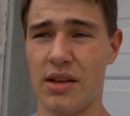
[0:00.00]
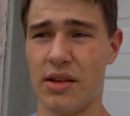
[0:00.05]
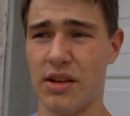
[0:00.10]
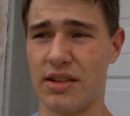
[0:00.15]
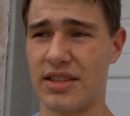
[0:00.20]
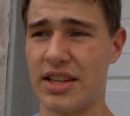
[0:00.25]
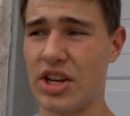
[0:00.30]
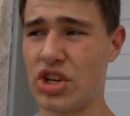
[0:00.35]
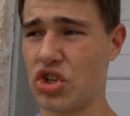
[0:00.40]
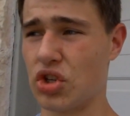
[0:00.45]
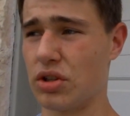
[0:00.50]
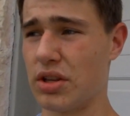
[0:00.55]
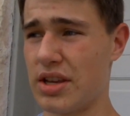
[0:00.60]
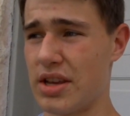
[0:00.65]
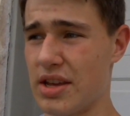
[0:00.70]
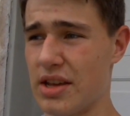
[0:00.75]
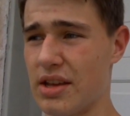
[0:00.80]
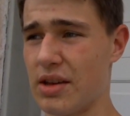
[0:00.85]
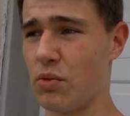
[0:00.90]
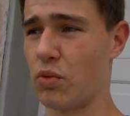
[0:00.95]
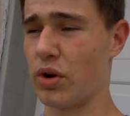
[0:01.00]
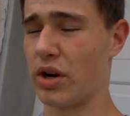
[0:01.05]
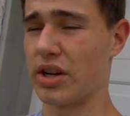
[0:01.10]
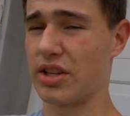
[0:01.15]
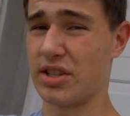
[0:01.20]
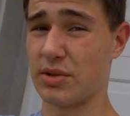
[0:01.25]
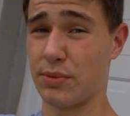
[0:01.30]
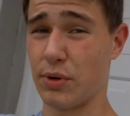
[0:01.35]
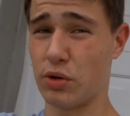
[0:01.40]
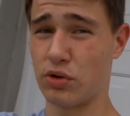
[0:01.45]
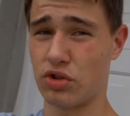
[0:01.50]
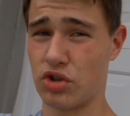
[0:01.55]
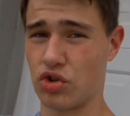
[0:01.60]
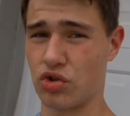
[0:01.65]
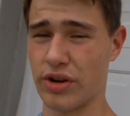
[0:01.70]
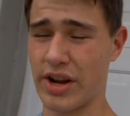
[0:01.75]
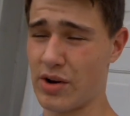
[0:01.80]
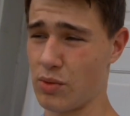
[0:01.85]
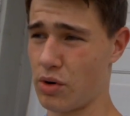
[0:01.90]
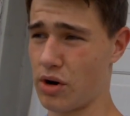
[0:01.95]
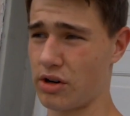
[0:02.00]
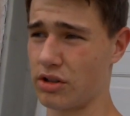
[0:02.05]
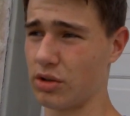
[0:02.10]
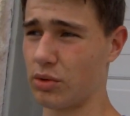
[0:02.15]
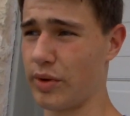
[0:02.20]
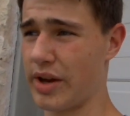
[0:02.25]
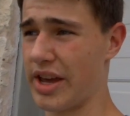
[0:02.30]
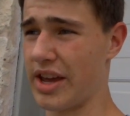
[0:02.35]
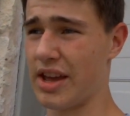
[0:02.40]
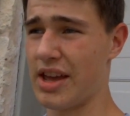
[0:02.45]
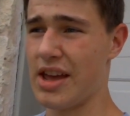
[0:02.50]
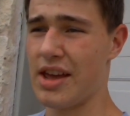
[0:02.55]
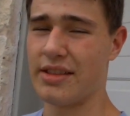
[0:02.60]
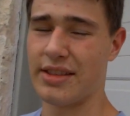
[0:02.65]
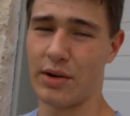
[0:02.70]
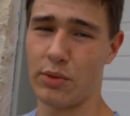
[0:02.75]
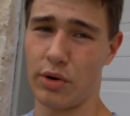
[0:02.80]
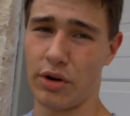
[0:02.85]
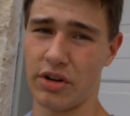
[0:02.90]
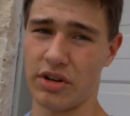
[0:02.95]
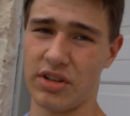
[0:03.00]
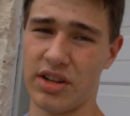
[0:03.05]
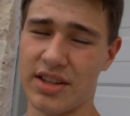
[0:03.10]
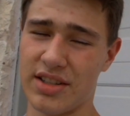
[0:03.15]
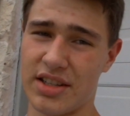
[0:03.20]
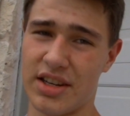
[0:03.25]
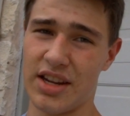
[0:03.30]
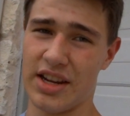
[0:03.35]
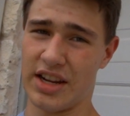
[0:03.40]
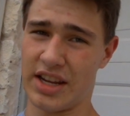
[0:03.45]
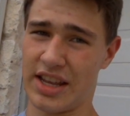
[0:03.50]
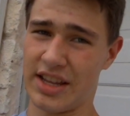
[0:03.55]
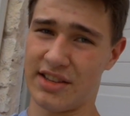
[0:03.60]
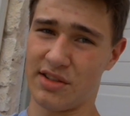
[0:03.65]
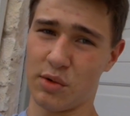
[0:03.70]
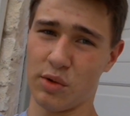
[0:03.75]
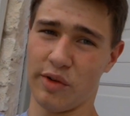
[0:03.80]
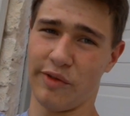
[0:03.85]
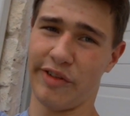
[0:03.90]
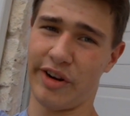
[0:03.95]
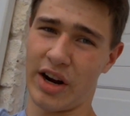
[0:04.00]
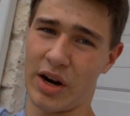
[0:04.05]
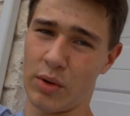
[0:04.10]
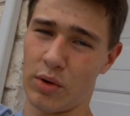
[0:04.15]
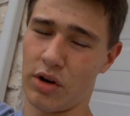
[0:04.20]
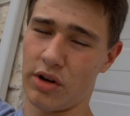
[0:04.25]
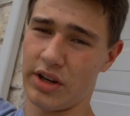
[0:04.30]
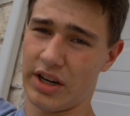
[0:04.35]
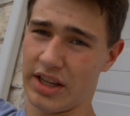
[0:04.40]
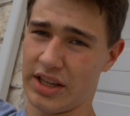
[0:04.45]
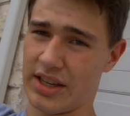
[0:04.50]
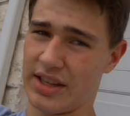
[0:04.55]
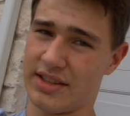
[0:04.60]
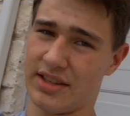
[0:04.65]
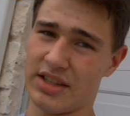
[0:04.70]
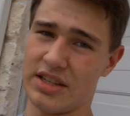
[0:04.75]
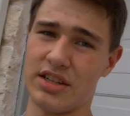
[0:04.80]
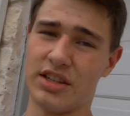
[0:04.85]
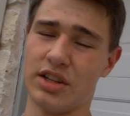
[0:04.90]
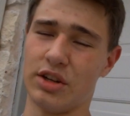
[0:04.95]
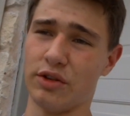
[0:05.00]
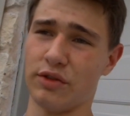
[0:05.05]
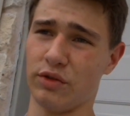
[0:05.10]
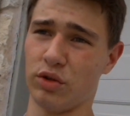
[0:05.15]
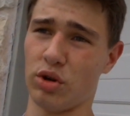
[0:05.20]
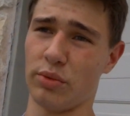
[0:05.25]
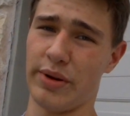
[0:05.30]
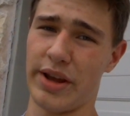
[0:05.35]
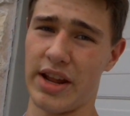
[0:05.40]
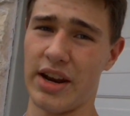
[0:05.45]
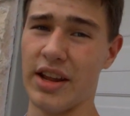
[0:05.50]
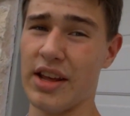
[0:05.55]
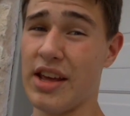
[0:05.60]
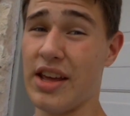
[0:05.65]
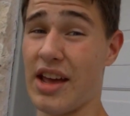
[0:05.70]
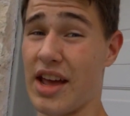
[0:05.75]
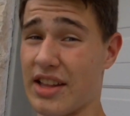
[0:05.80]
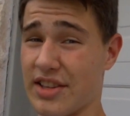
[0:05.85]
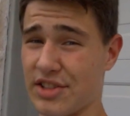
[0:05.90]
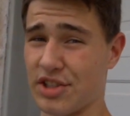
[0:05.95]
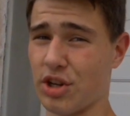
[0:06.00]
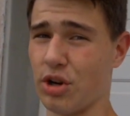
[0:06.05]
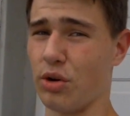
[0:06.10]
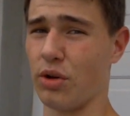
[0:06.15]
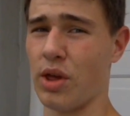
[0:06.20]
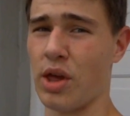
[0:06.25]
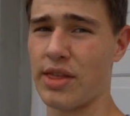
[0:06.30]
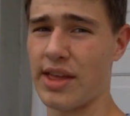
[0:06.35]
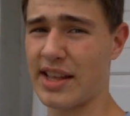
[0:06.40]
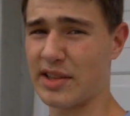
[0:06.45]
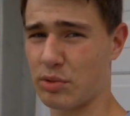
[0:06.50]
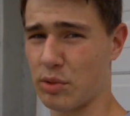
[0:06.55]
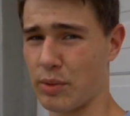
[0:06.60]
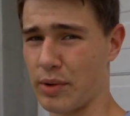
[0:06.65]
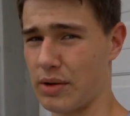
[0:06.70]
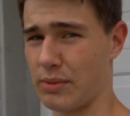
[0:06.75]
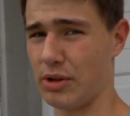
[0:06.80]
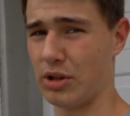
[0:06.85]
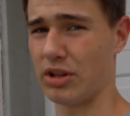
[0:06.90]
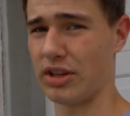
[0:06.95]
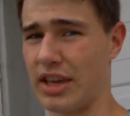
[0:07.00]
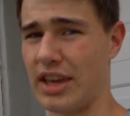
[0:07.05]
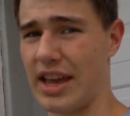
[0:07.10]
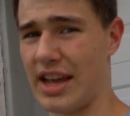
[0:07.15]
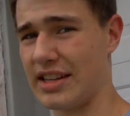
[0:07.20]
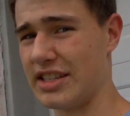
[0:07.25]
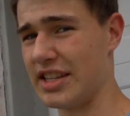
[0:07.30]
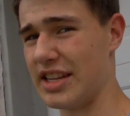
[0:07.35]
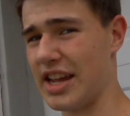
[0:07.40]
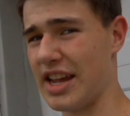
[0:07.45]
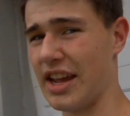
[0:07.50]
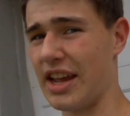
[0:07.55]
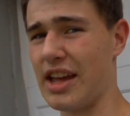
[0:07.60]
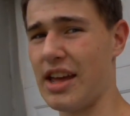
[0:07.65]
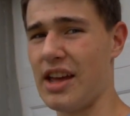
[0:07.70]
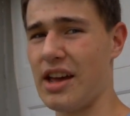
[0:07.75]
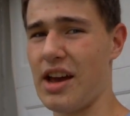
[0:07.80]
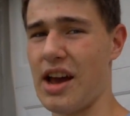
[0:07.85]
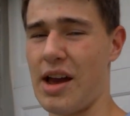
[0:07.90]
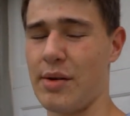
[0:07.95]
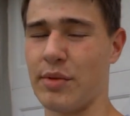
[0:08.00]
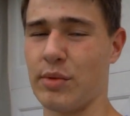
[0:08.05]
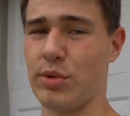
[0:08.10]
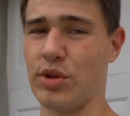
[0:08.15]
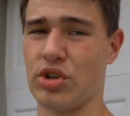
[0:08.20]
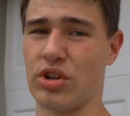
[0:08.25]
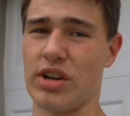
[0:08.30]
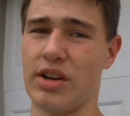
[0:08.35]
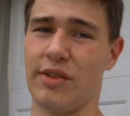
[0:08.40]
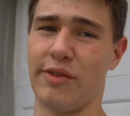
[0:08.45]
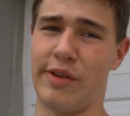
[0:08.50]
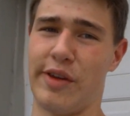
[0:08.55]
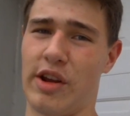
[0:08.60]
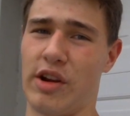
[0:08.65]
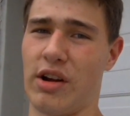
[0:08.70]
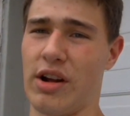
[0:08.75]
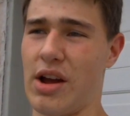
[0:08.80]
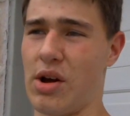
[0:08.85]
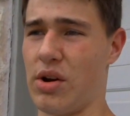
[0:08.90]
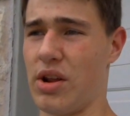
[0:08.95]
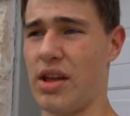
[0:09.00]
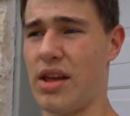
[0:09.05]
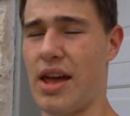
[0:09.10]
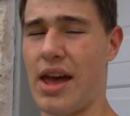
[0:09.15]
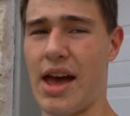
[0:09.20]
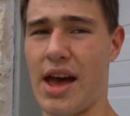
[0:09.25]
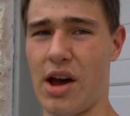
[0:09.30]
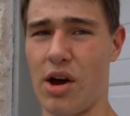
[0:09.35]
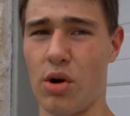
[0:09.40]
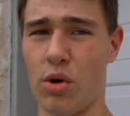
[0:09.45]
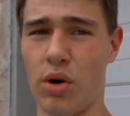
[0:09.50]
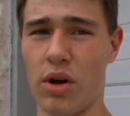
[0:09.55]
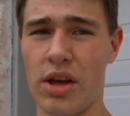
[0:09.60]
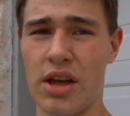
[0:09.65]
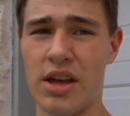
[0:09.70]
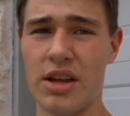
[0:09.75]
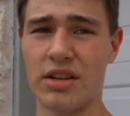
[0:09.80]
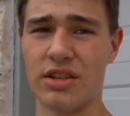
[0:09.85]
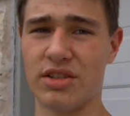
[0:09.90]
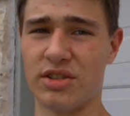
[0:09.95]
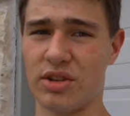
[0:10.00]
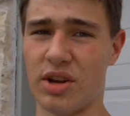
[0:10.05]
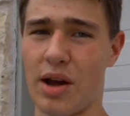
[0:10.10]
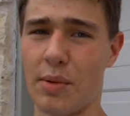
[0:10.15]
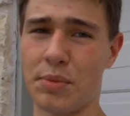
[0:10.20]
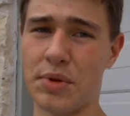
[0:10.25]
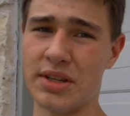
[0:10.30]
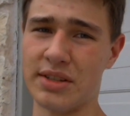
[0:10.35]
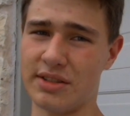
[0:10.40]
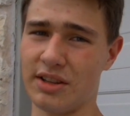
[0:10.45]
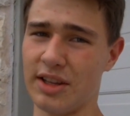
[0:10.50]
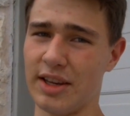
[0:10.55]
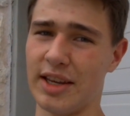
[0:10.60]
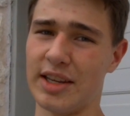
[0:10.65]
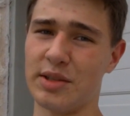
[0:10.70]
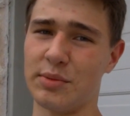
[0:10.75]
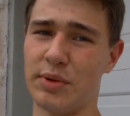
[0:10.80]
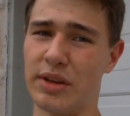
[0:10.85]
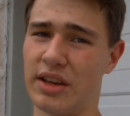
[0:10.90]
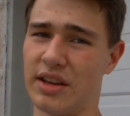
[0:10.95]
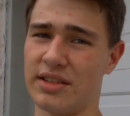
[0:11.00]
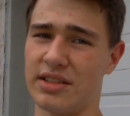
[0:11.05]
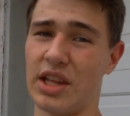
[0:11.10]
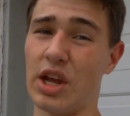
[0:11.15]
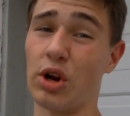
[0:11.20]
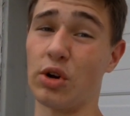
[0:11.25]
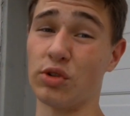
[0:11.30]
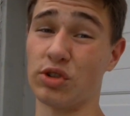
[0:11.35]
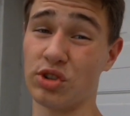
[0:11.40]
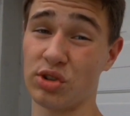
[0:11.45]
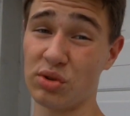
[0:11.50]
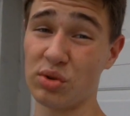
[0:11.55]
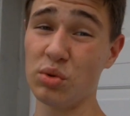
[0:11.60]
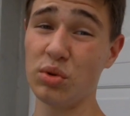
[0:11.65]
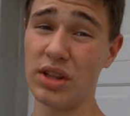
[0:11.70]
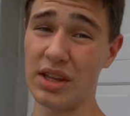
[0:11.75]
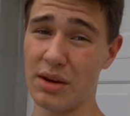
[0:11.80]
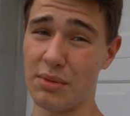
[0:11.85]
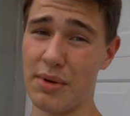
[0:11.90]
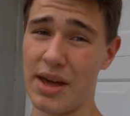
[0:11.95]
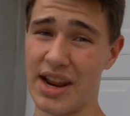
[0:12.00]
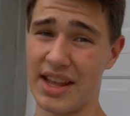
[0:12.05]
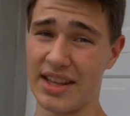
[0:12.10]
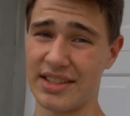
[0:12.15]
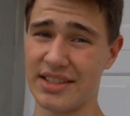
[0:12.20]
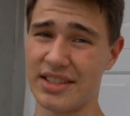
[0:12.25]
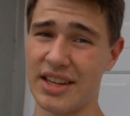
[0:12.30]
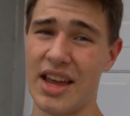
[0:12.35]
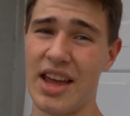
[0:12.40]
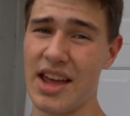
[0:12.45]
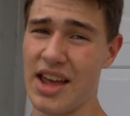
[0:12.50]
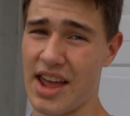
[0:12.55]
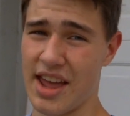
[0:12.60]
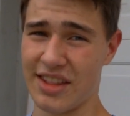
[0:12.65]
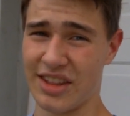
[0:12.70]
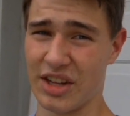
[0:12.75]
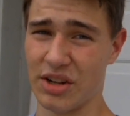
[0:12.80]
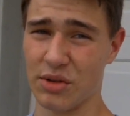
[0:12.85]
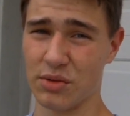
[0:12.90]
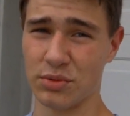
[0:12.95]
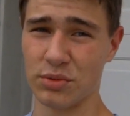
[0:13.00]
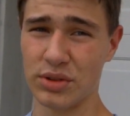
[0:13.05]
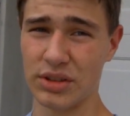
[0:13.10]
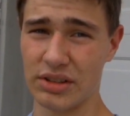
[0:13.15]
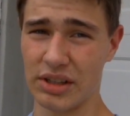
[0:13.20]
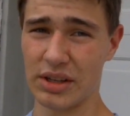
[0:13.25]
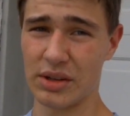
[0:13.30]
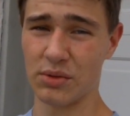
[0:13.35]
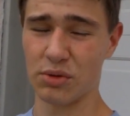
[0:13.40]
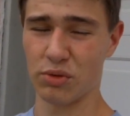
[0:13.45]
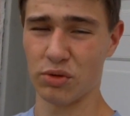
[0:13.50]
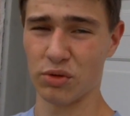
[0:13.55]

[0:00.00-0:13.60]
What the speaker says: essentially where it's supposed to drain water away, that water doesn't. It gets through the firewall and it gets into your floor pan. And so that's what we're going to be looking at today. I'm going to be trying to figure out how to stop these leaks, because they are truly a menace, and they are really